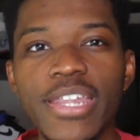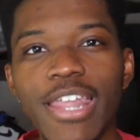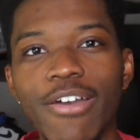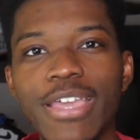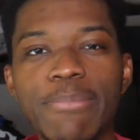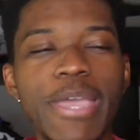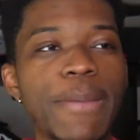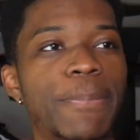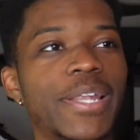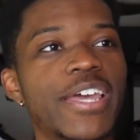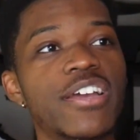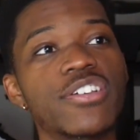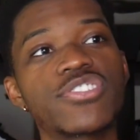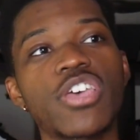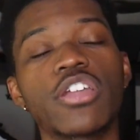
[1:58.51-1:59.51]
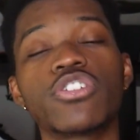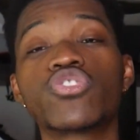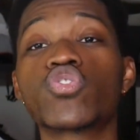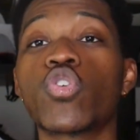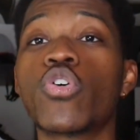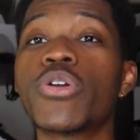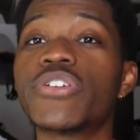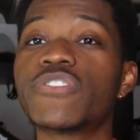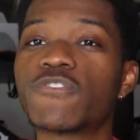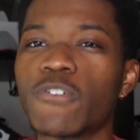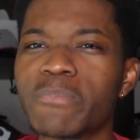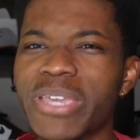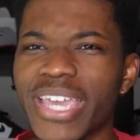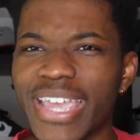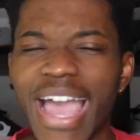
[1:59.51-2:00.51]
Now, NBA players are notorious for
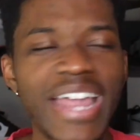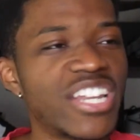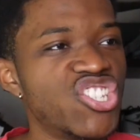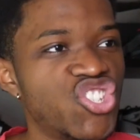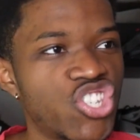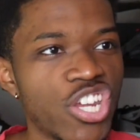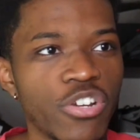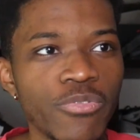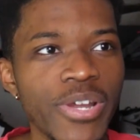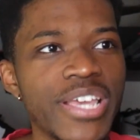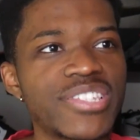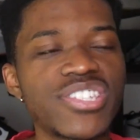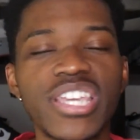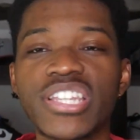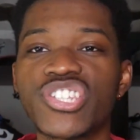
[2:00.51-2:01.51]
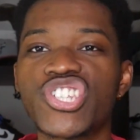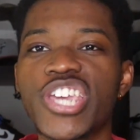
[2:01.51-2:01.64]
being kind of generous and